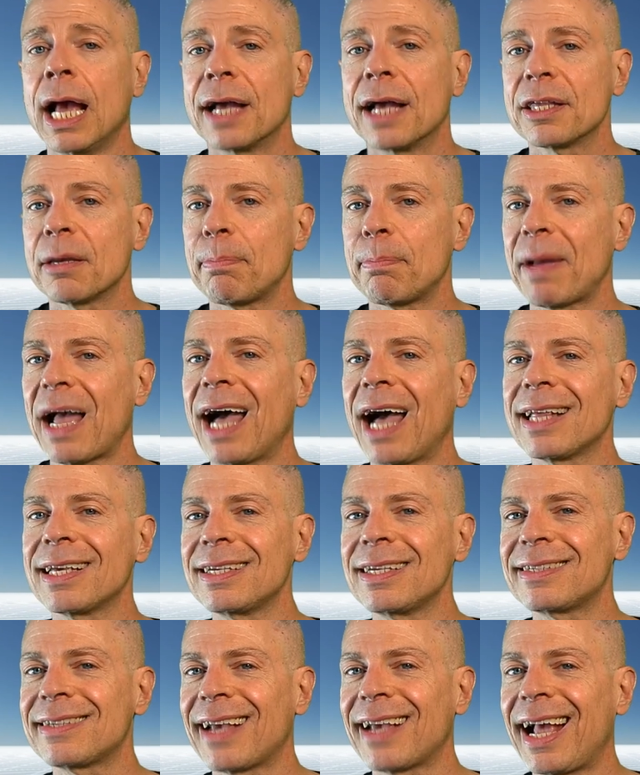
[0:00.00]
The
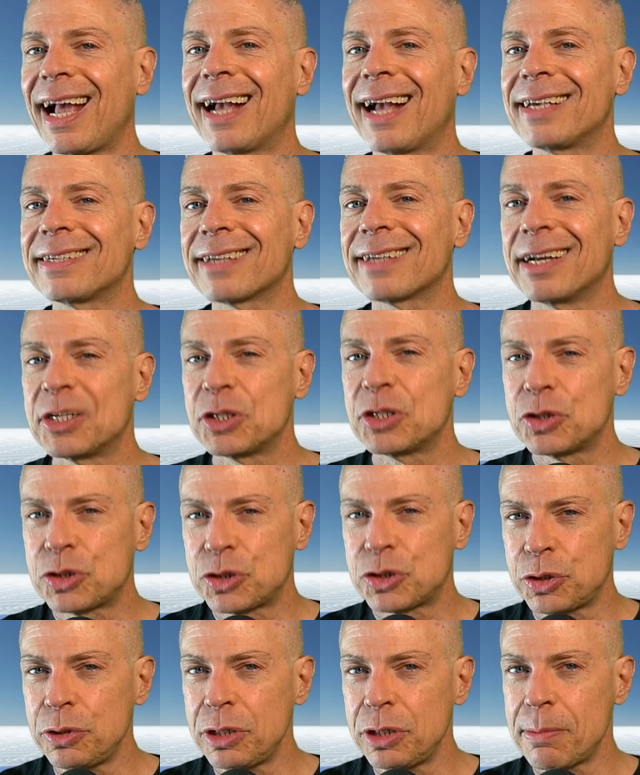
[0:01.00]
Palace has
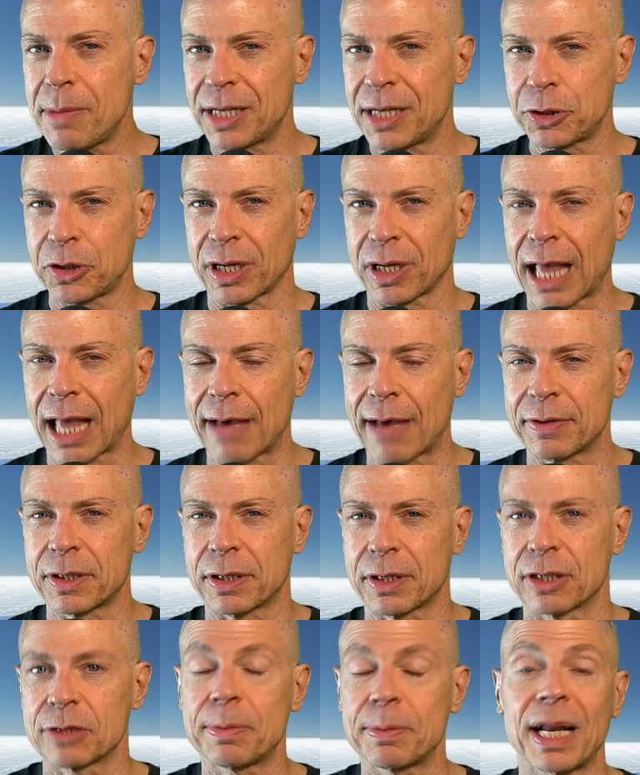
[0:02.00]
two-dimensional
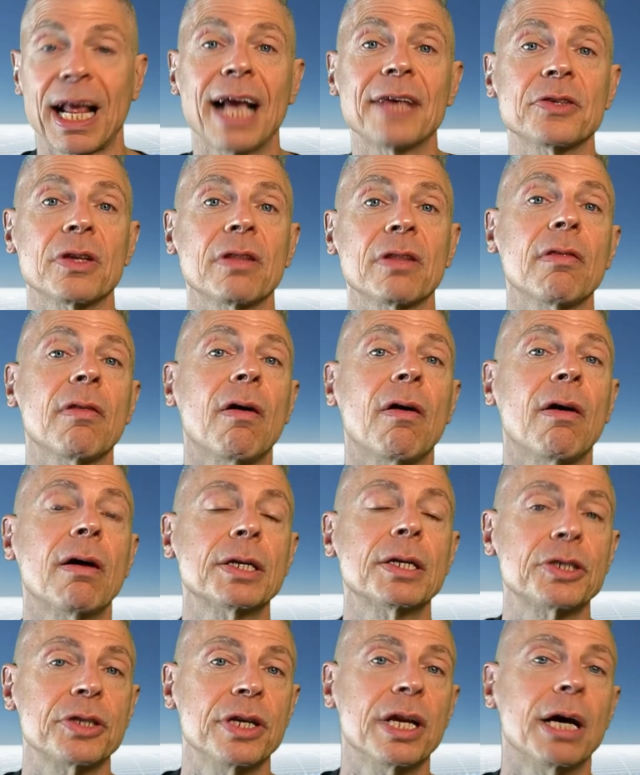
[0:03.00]
avatars, but it has a
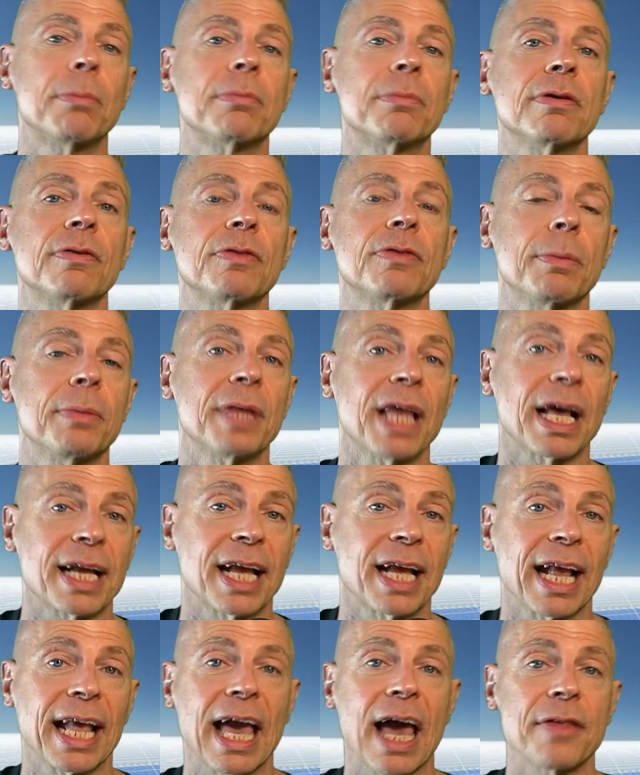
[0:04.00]
large number of them that
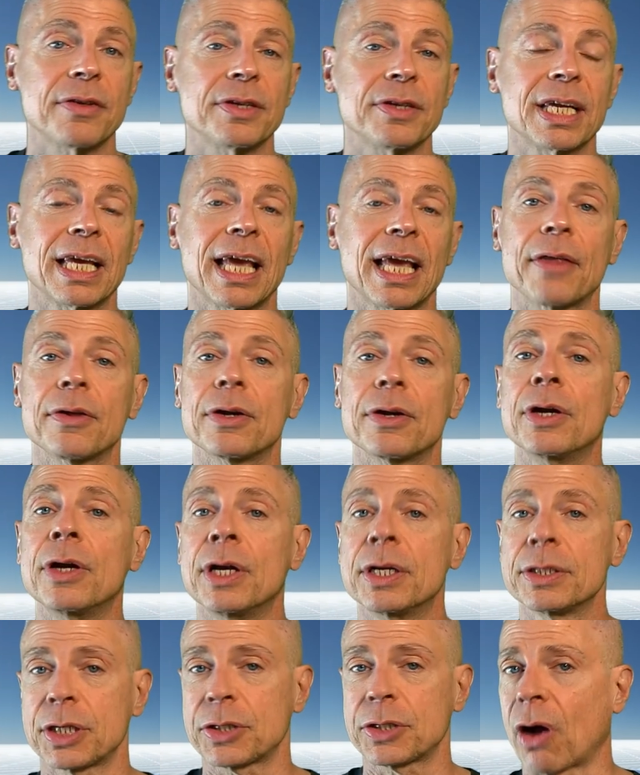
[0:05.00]
can gather together
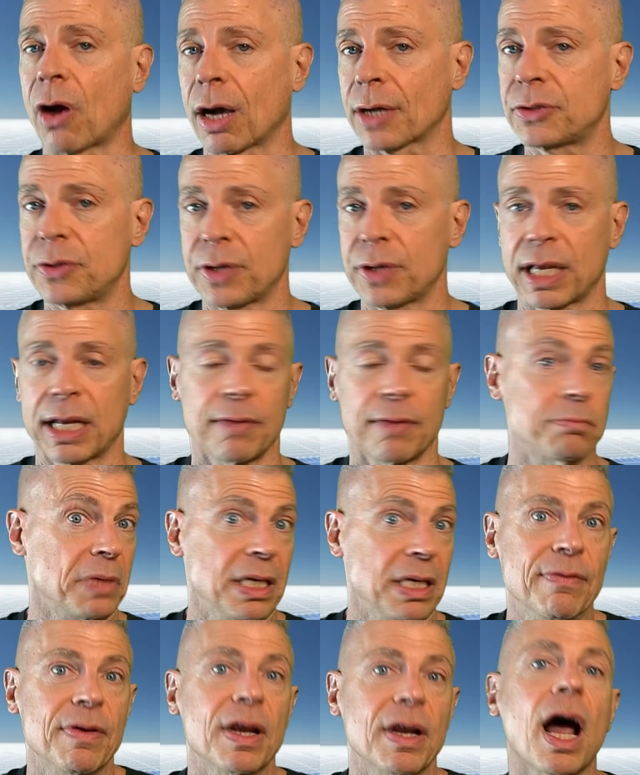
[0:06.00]
to talk. So you can have
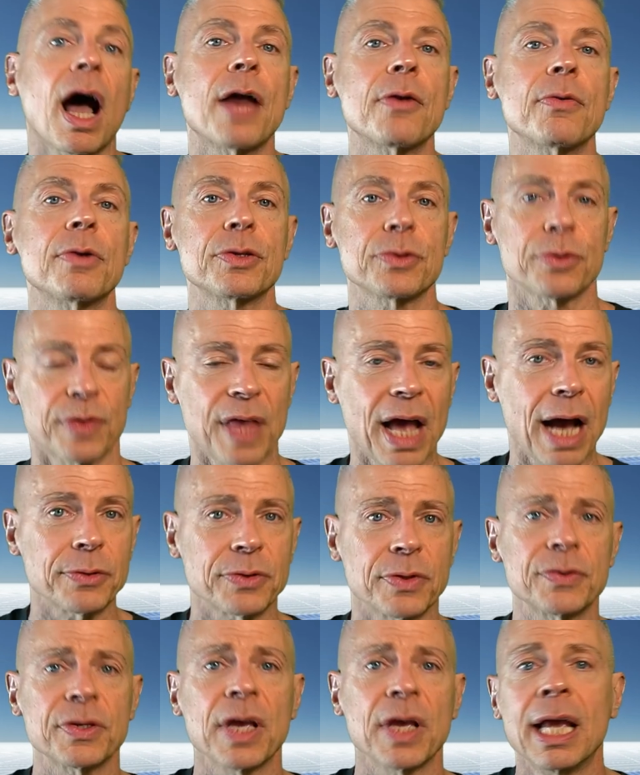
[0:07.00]
even hundreds or
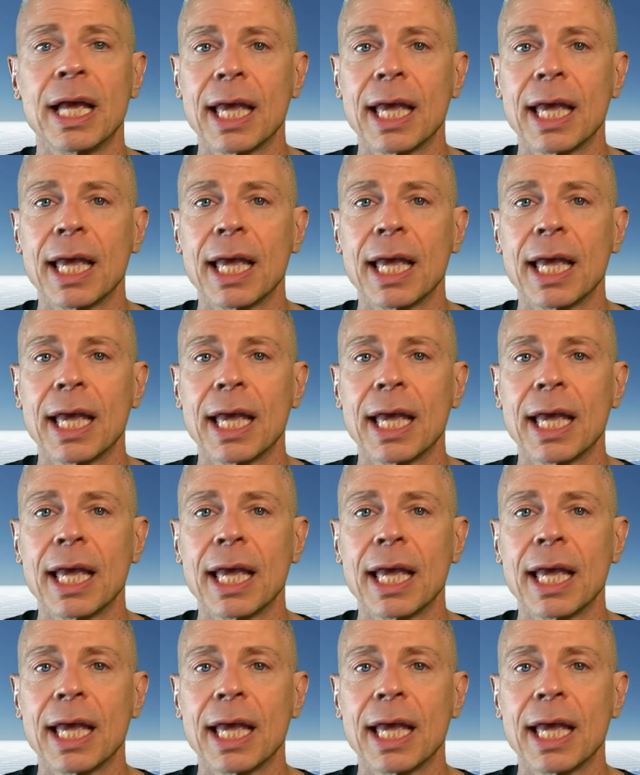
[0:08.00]
thousands.